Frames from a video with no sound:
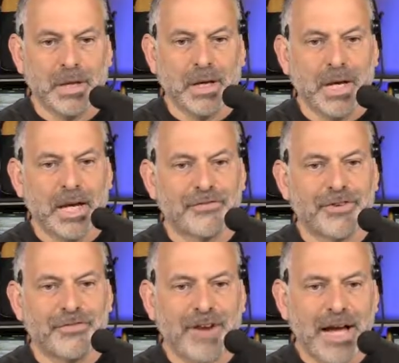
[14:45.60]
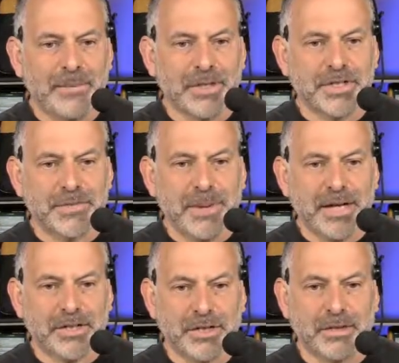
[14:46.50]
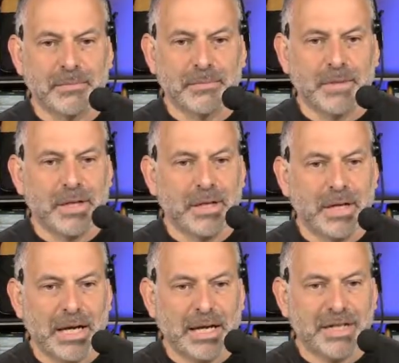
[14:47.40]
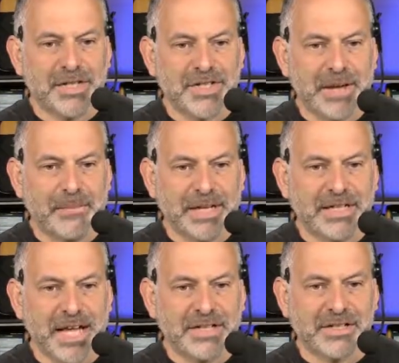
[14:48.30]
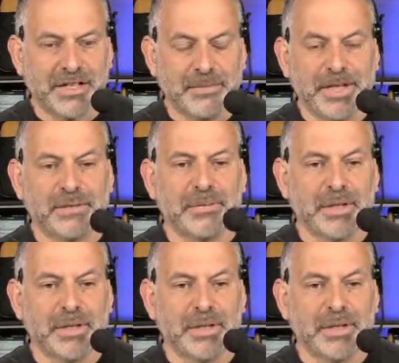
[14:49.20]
And for fiber inspector, I'm going to set my test limit